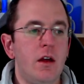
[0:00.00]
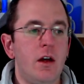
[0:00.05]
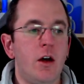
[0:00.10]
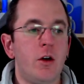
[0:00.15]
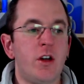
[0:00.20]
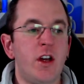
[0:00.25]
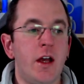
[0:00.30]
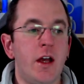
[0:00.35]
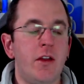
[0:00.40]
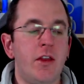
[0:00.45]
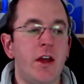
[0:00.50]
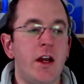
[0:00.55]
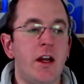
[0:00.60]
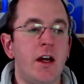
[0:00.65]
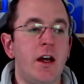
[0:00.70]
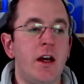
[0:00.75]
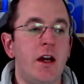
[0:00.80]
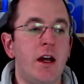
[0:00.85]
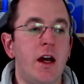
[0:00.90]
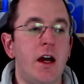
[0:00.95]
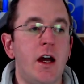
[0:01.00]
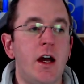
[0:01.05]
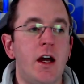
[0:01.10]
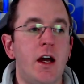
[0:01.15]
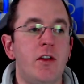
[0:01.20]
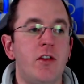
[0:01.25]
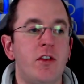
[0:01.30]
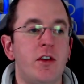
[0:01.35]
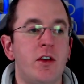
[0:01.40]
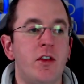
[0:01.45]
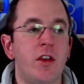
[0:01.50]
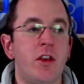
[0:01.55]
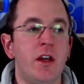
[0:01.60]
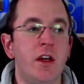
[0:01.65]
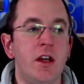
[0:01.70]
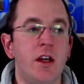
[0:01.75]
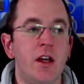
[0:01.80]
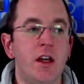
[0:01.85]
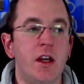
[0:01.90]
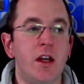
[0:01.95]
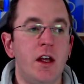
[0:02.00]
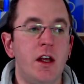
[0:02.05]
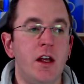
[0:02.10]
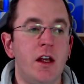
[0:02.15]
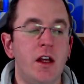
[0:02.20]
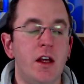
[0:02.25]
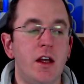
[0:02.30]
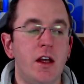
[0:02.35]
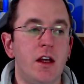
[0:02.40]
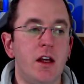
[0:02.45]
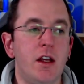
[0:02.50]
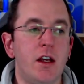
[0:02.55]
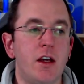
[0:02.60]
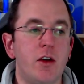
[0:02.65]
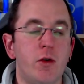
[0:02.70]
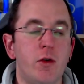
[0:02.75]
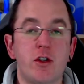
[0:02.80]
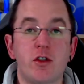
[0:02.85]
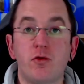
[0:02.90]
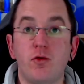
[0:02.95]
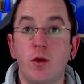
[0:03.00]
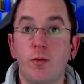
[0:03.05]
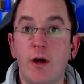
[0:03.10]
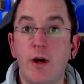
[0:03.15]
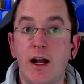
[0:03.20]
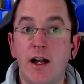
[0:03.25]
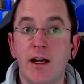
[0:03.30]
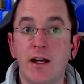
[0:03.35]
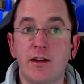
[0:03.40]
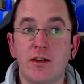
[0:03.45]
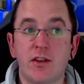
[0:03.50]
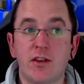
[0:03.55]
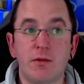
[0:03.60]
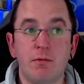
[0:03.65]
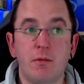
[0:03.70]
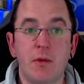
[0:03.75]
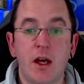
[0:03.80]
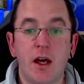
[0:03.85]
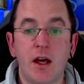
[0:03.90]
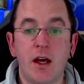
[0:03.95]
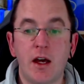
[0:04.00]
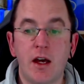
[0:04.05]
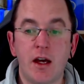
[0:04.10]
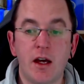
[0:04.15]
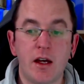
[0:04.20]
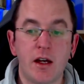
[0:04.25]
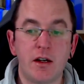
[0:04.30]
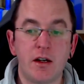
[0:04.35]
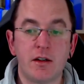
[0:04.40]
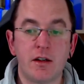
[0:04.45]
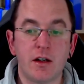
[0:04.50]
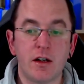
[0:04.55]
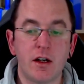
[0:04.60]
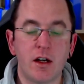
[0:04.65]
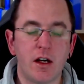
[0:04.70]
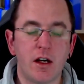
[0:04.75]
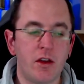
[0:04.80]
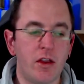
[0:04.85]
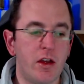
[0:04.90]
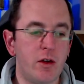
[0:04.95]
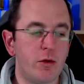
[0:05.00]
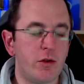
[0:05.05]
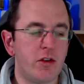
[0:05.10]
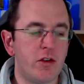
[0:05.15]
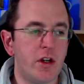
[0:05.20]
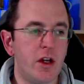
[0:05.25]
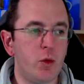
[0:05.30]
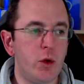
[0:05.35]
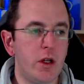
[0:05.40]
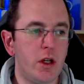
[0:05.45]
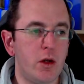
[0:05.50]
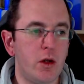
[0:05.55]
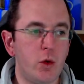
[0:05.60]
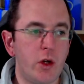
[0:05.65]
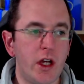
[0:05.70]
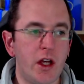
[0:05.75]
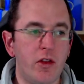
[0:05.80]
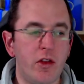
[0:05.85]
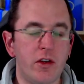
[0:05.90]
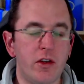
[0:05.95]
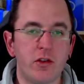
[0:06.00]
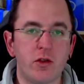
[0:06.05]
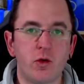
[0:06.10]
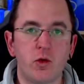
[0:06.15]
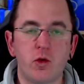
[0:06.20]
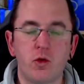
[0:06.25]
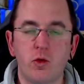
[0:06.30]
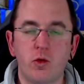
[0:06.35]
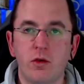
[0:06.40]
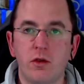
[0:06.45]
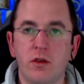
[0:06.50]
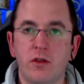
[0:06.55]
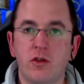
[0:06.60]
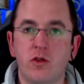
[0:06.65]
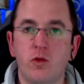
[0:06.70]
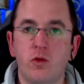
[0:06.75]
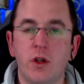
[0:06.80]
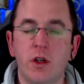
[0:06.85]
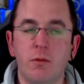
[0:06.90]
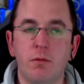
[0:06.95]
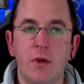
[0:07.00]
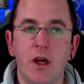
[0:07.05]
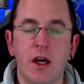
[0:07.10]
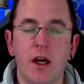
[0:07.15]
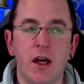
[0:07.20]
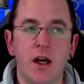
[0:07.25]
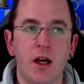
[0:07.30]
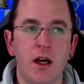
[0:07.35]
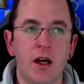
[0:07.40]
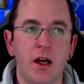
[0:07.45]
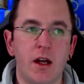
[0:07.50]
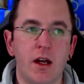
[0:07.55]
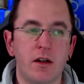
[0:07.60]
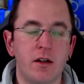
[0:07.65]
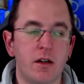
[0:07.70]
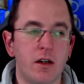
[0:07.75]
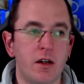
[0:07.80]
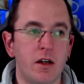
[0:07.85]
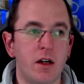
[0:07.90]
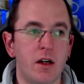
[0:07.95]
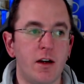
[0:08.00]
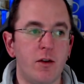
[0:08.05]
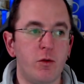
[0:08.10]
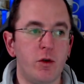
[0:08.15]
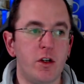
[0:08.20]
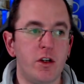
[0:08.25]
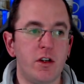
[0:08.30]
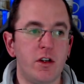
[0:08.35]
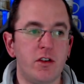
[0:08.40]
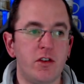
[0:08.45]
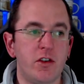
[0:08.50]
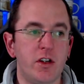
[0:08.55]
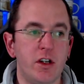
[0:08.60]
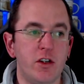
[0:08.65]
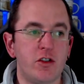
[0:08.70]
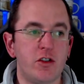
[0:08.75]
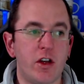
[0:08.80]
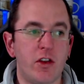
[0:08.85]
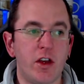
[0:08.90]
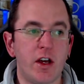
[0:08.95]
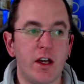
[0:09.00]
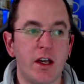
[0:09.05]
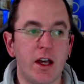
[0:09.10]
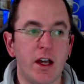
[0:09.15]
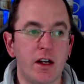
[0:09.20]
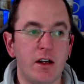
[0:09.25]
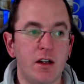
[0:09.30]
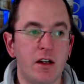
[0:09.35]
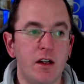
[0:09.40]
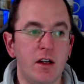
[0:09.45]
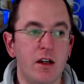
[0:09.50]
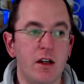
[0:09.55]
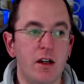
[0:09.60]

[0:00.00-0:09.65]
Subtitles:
Okay, and then I answer the question from Alex, and then I would say we end this stream and we see each other again